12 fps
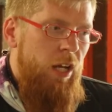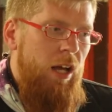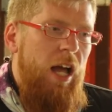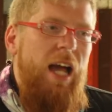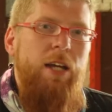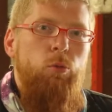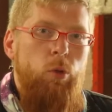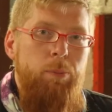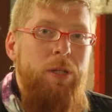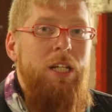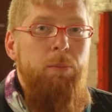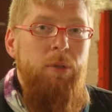high
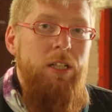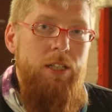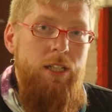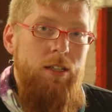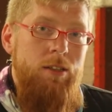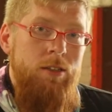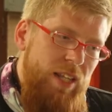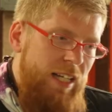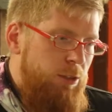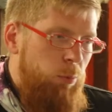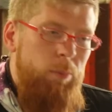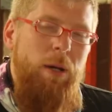repeatability,
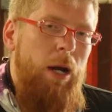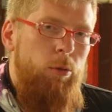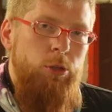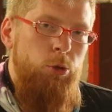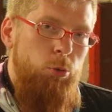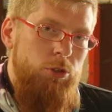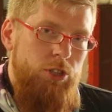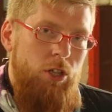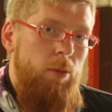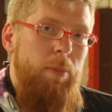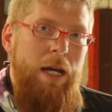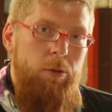that's what power tools
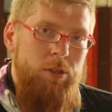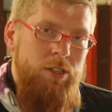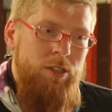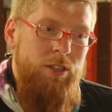are about.